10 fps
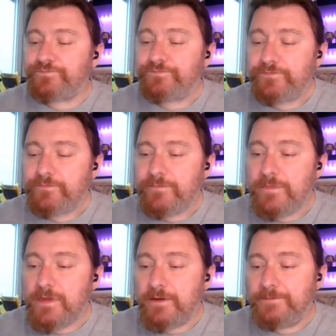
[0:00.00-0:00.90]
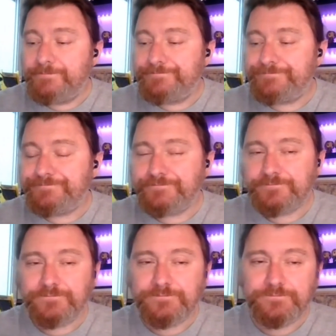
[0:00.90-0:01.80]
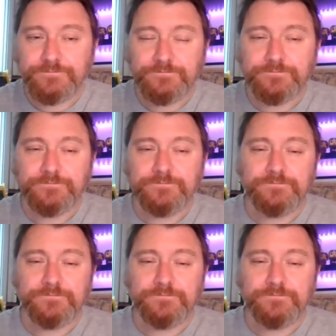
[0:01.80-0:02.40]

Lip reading: The person shown says nothing.